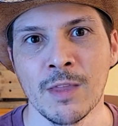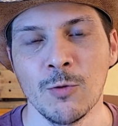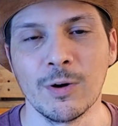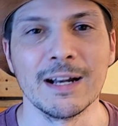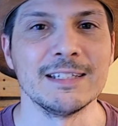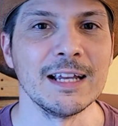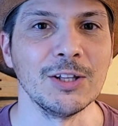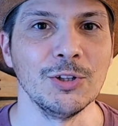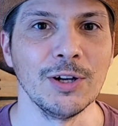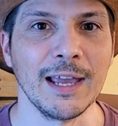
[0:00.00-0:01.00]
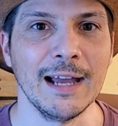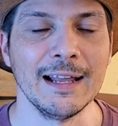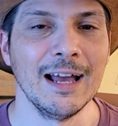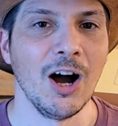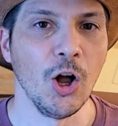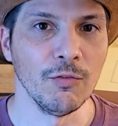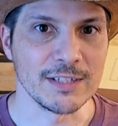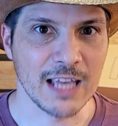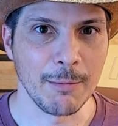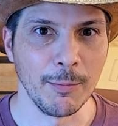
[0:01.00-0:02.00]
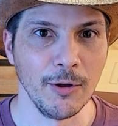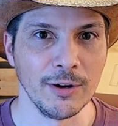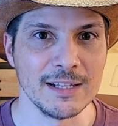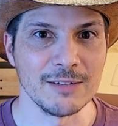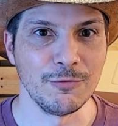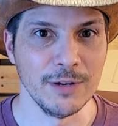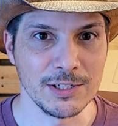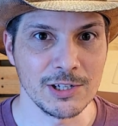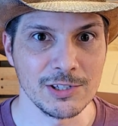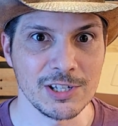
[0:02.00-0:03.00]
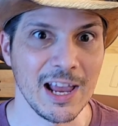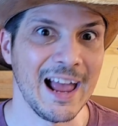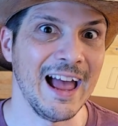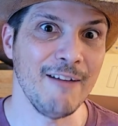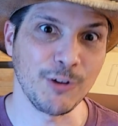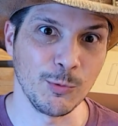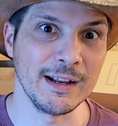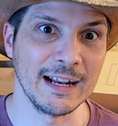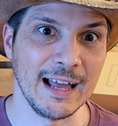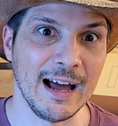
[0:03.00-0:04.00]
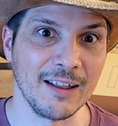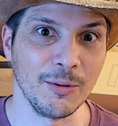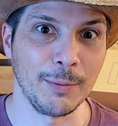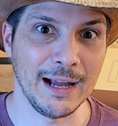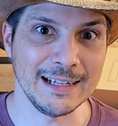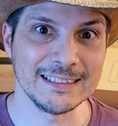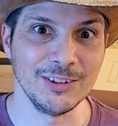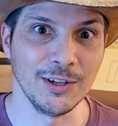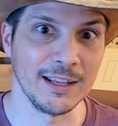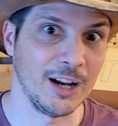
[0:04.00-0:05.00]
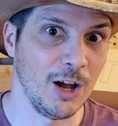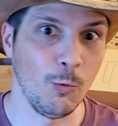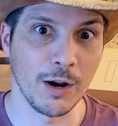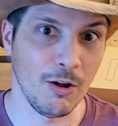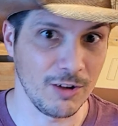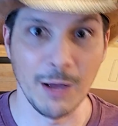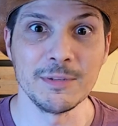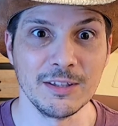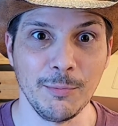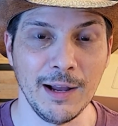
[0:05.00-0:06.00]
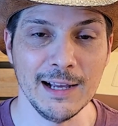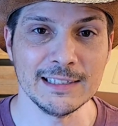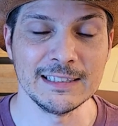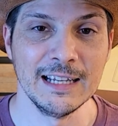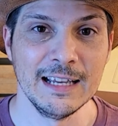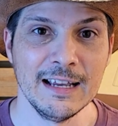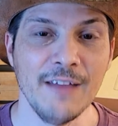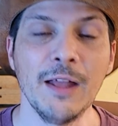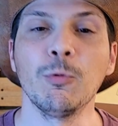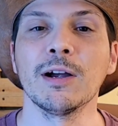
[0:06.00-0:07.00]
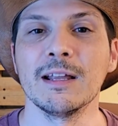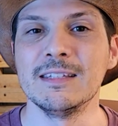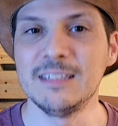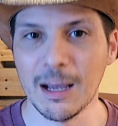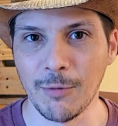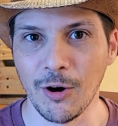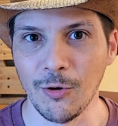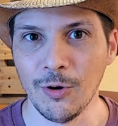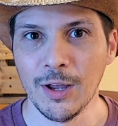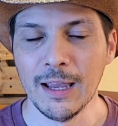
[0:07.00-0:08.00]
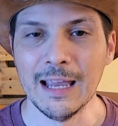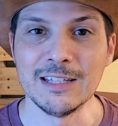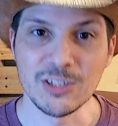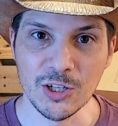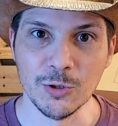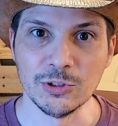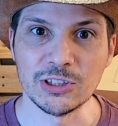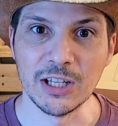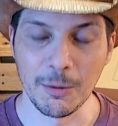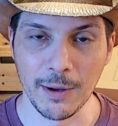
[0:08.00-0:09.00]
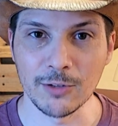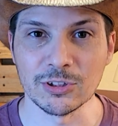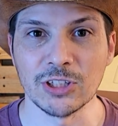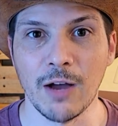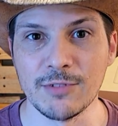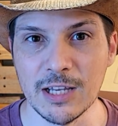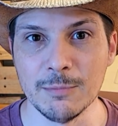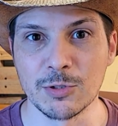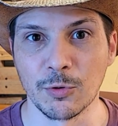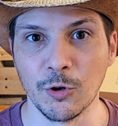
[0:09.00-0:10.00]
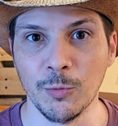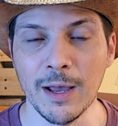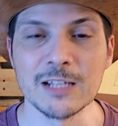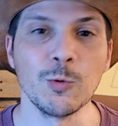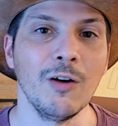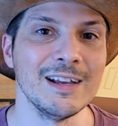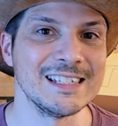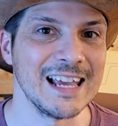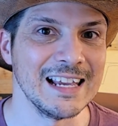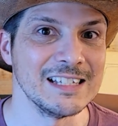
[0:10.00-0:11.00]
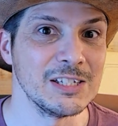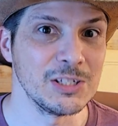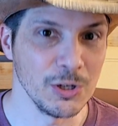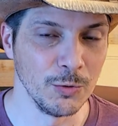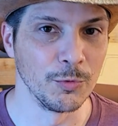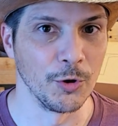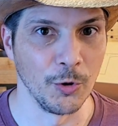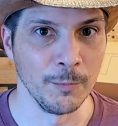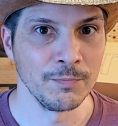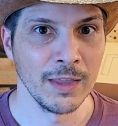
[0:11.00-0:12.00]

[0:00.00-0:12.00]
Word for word: We're going to take a look at all of its capabilities and features after we get it out of the box and look at what all comes in the box. And then we're going to demo its use in a Microsoft Teams room as well as a Zoom room.